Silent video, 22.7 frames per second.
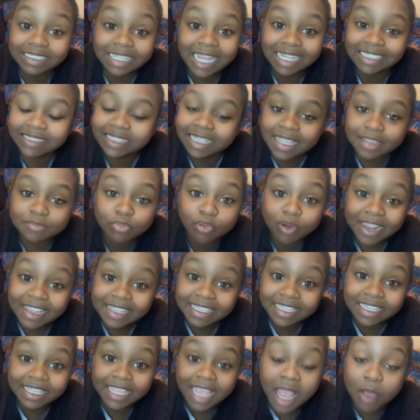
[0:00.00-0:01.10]
I didn't
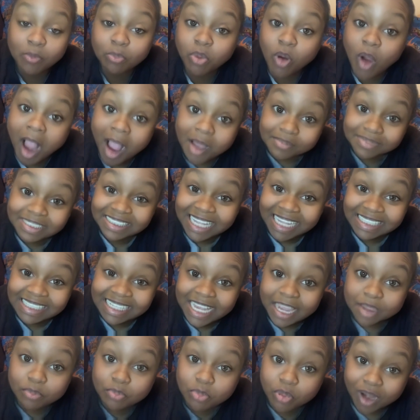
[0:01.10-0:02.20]
break it. I promise I
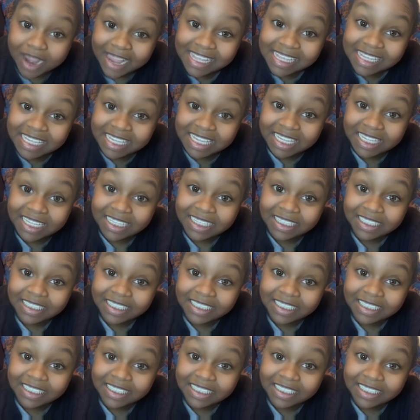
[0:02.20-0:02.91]
didn't break it.